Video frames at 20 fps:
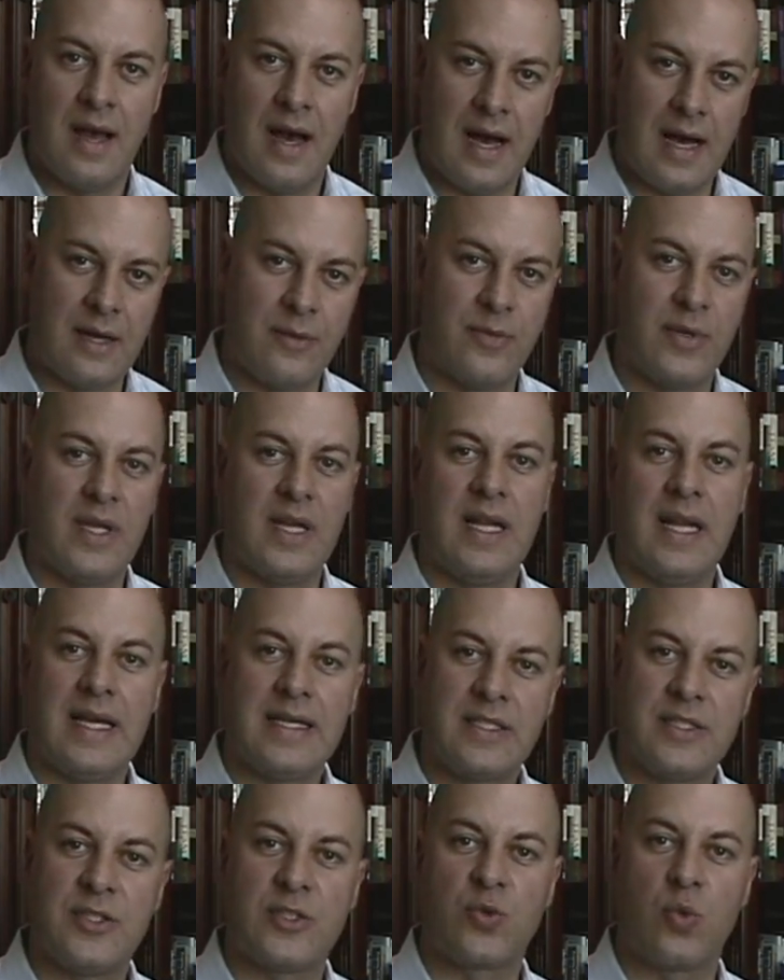I'd really
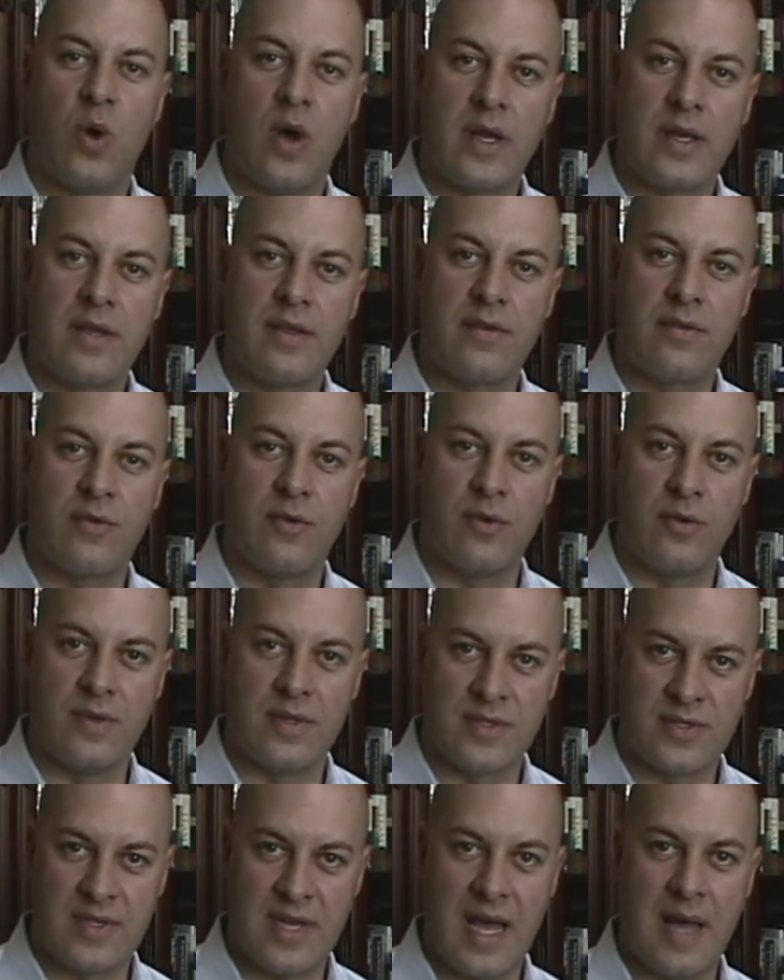like to just walk you through
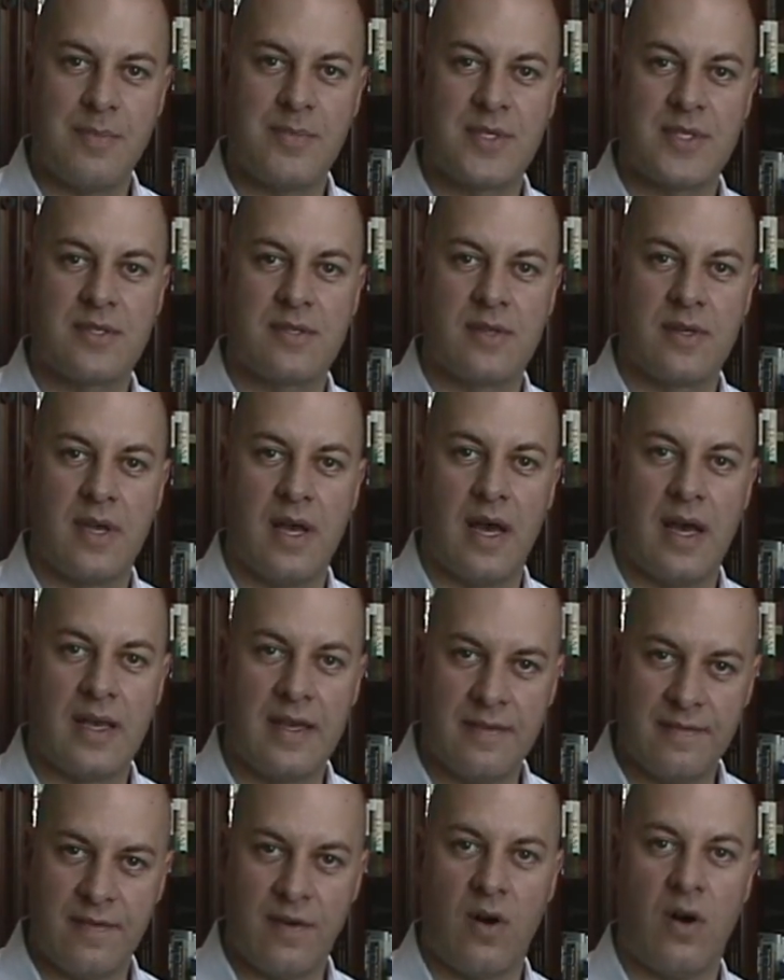the steps
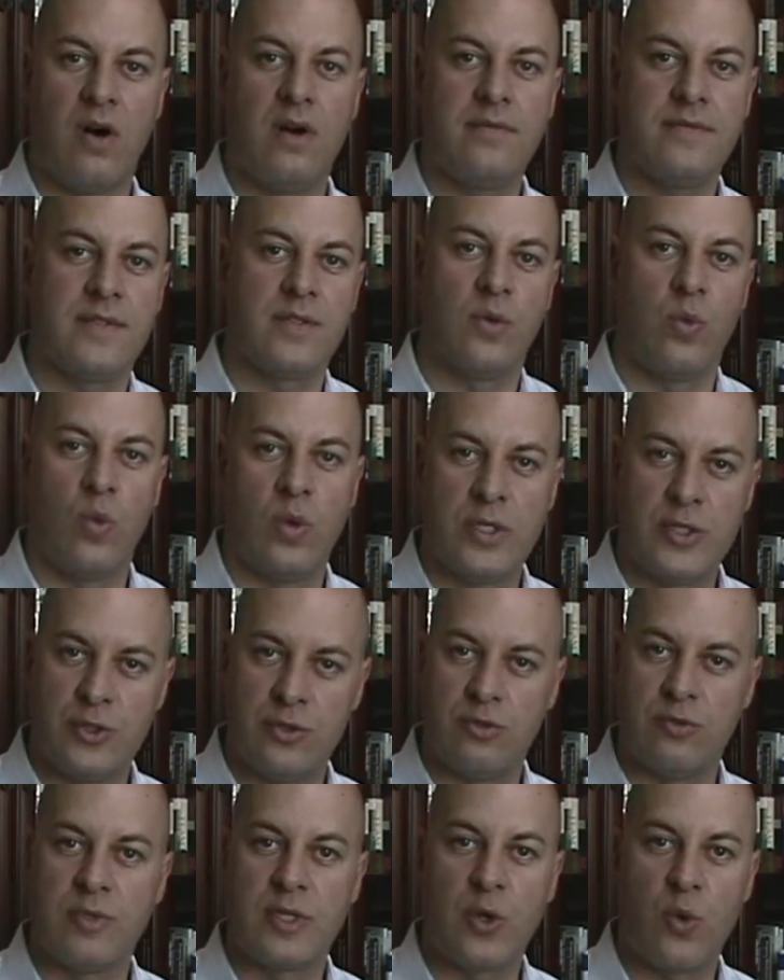involved, what
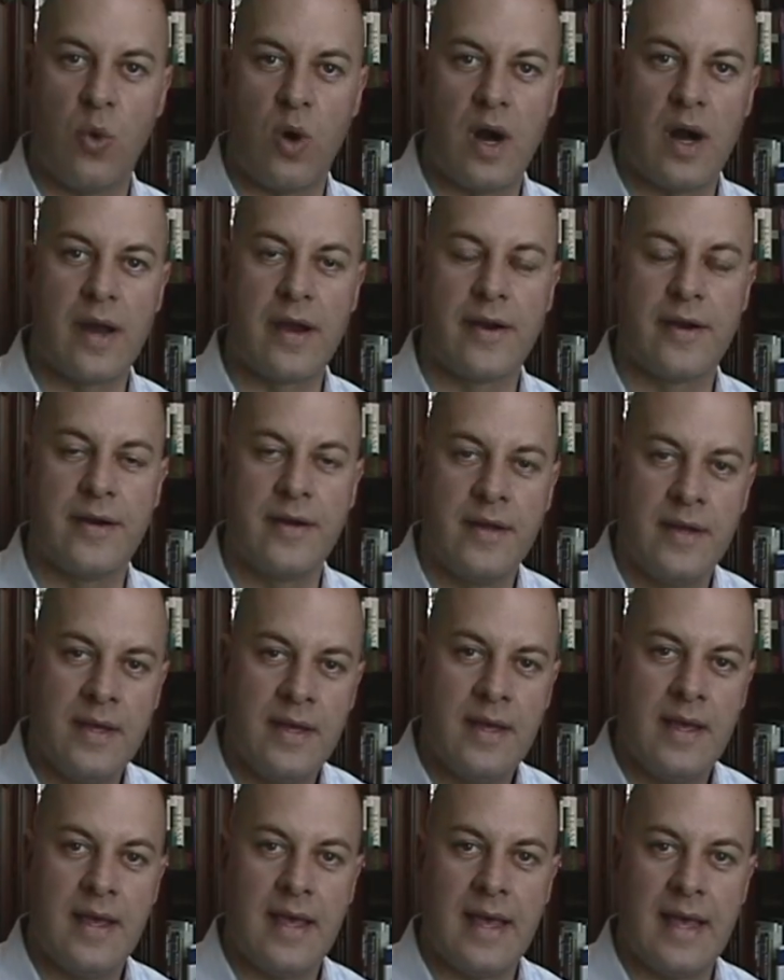you'll require,
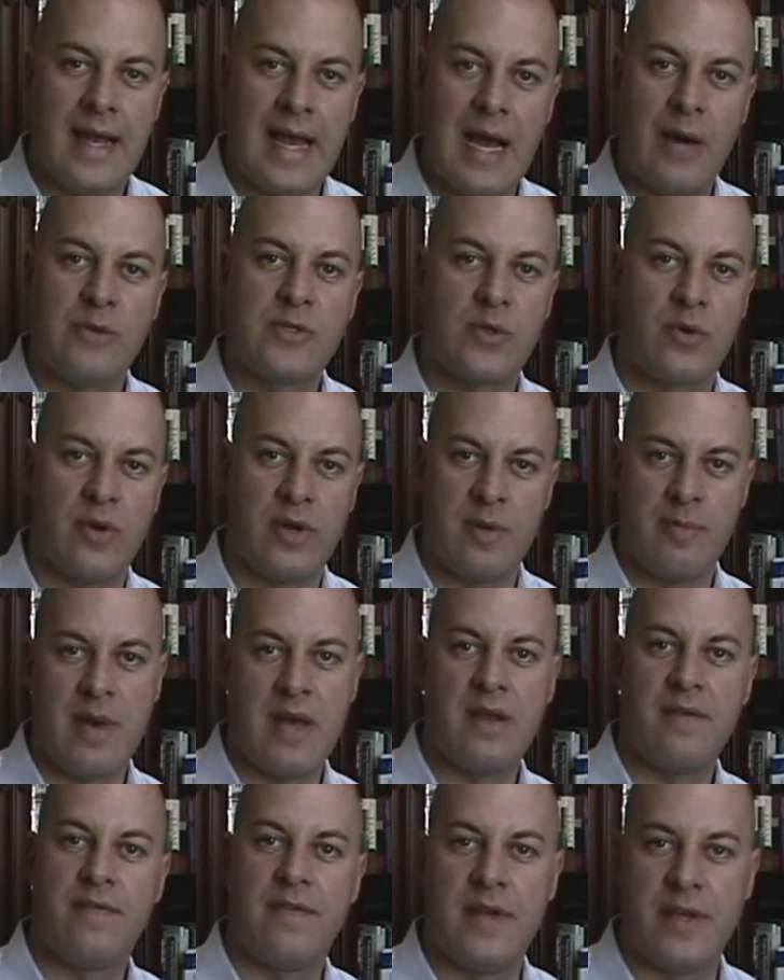and how it's going to
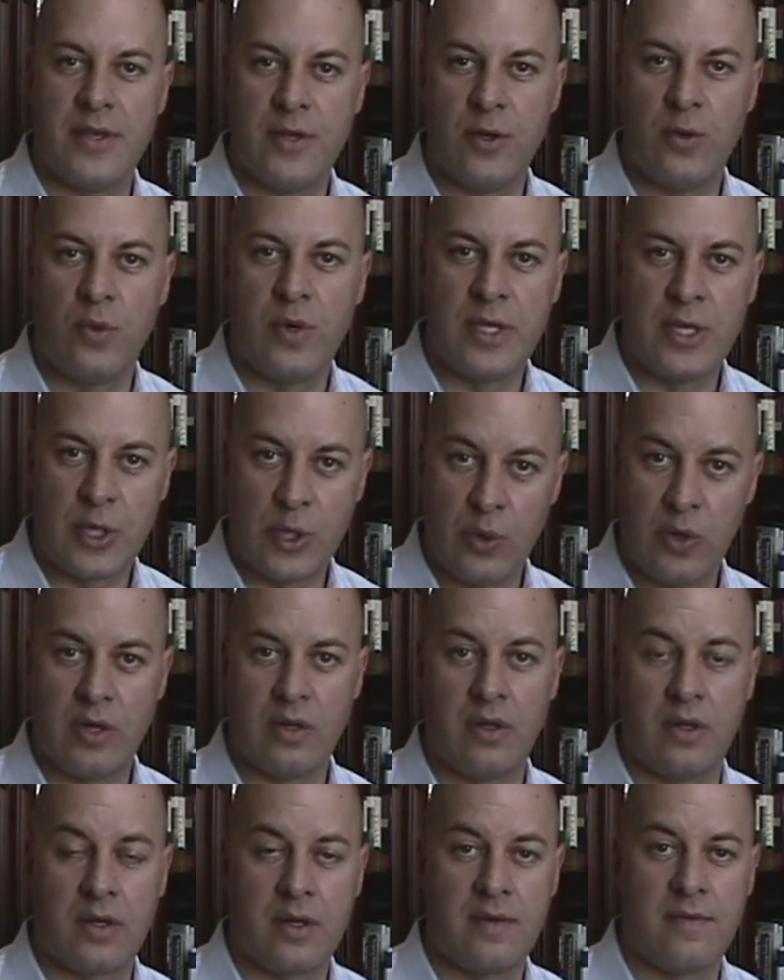benefit you when you go
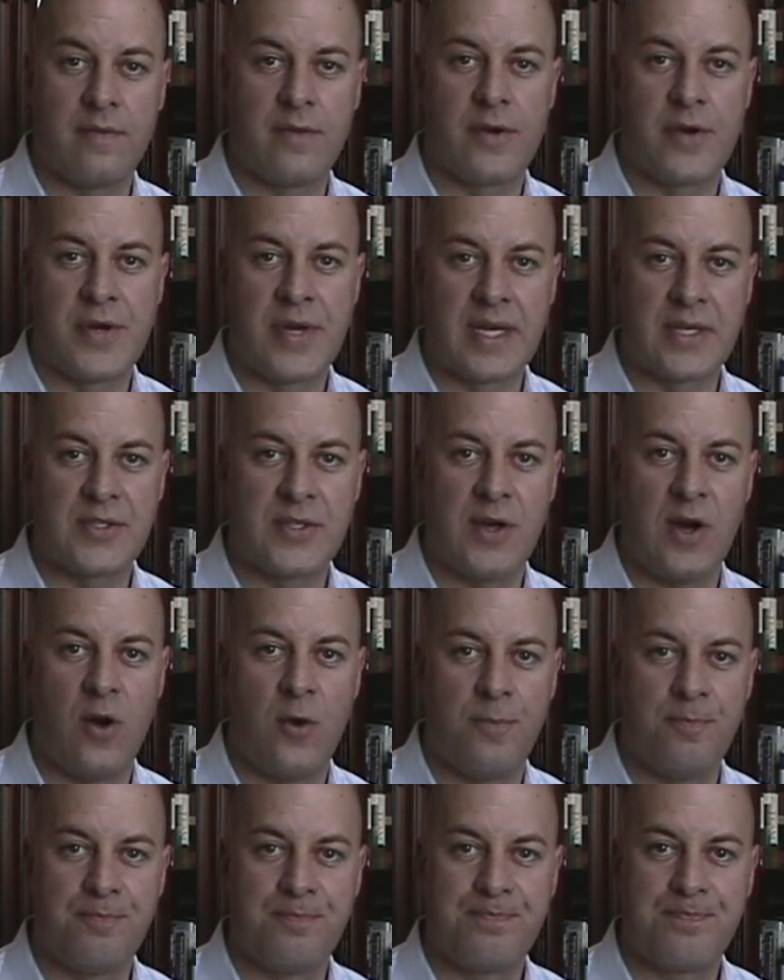out looking for your next
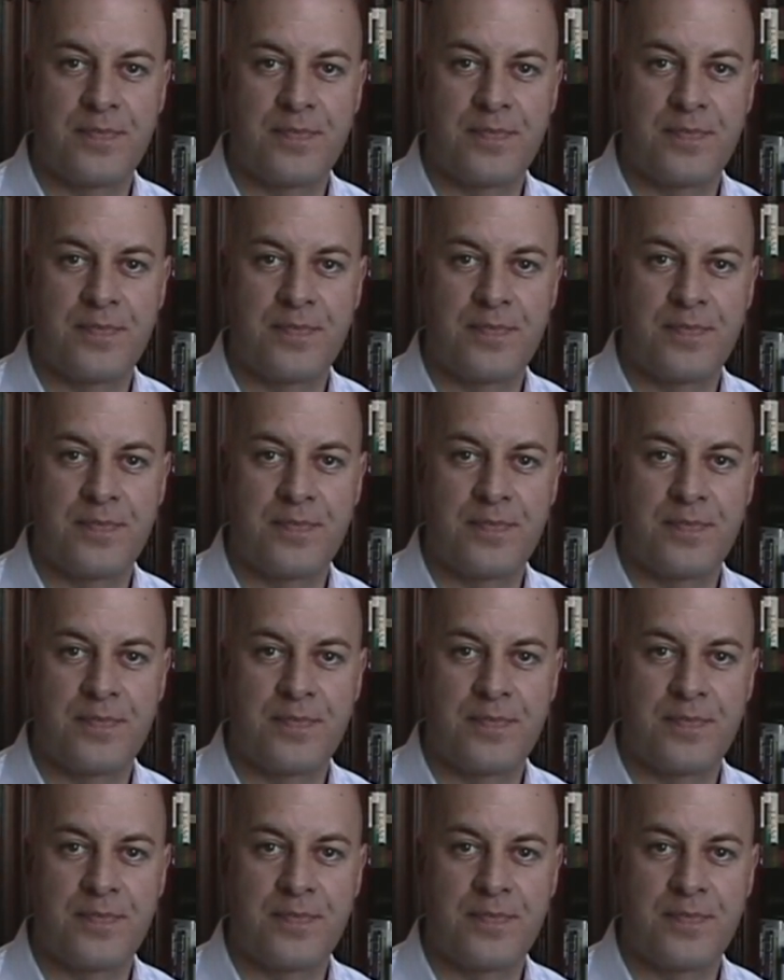home.